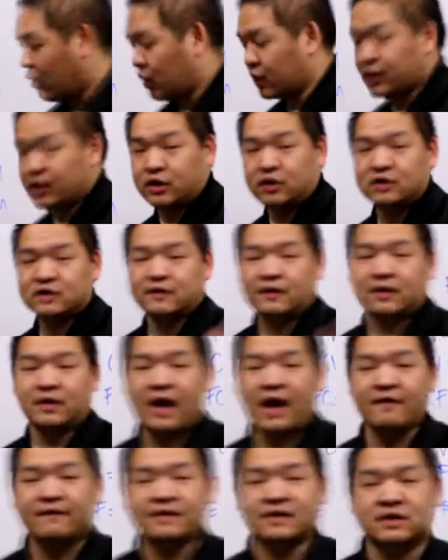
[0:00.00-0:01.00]
Or the useful
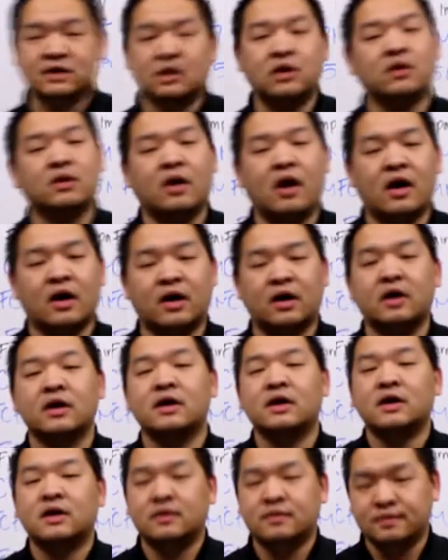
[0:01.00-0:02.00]
life is no longer
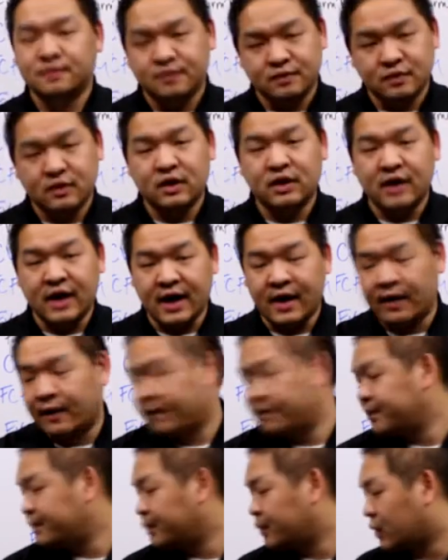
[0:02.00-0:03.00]

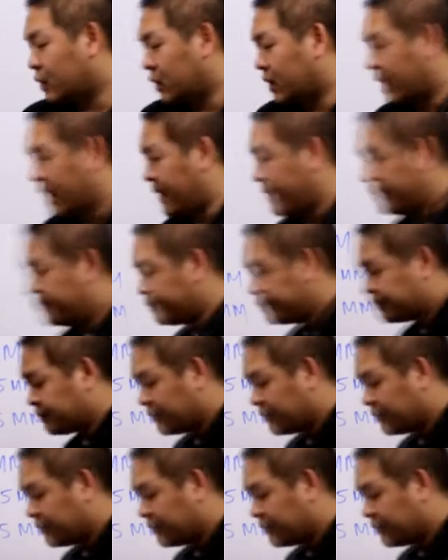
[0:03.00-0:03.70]
there, okay?